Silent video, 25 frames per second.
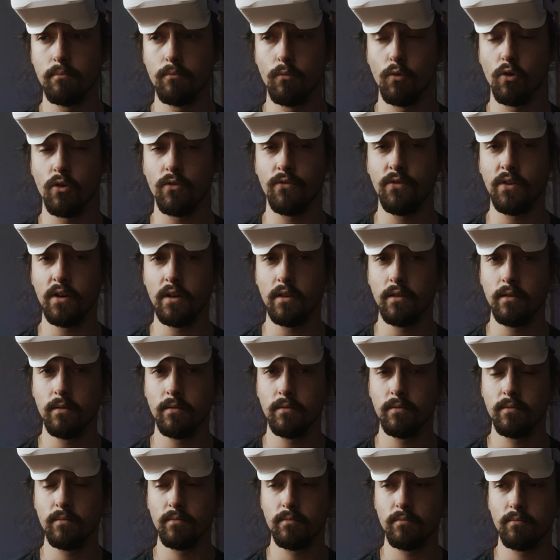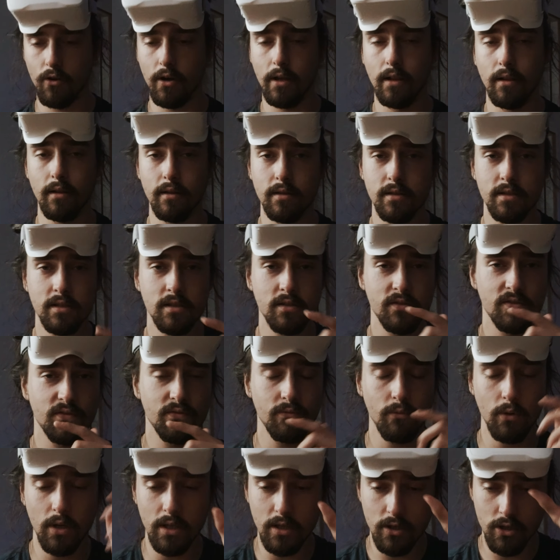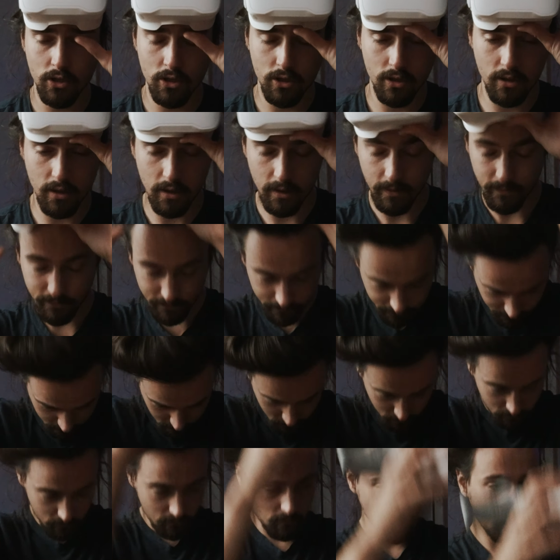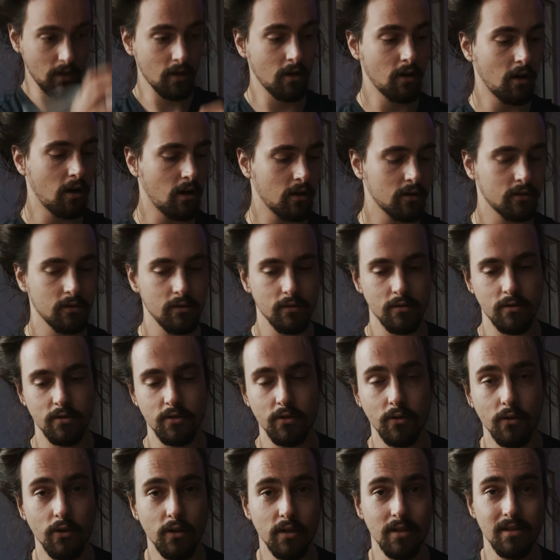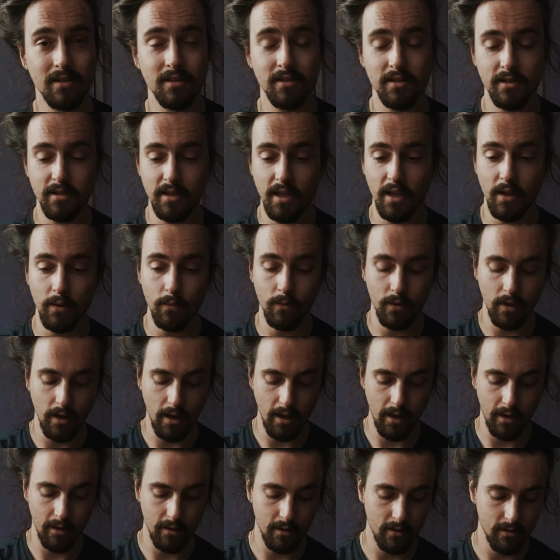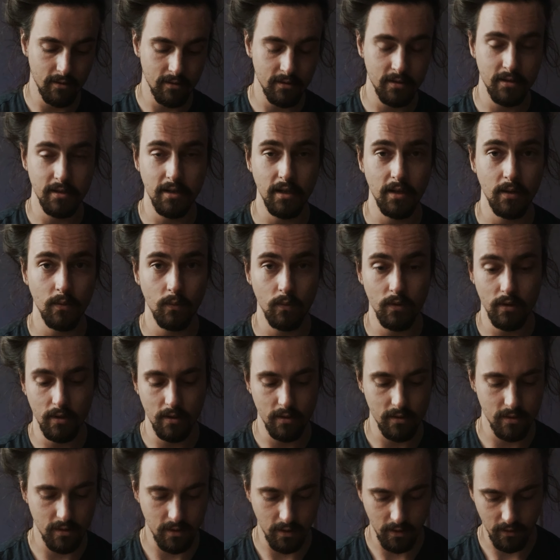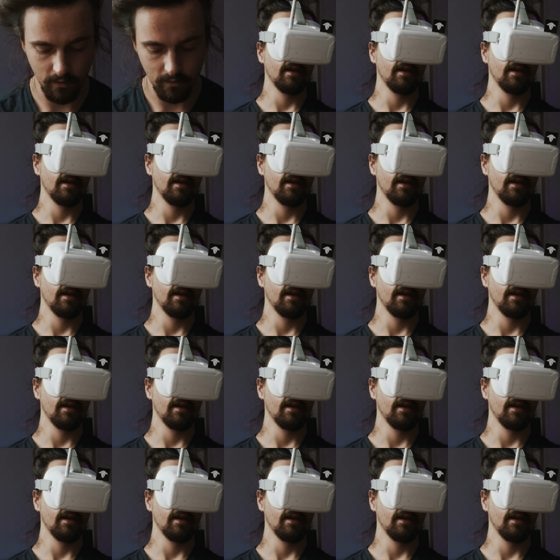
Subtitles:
more fun. All right, let's switch the goggles so you can see what I see with this thing.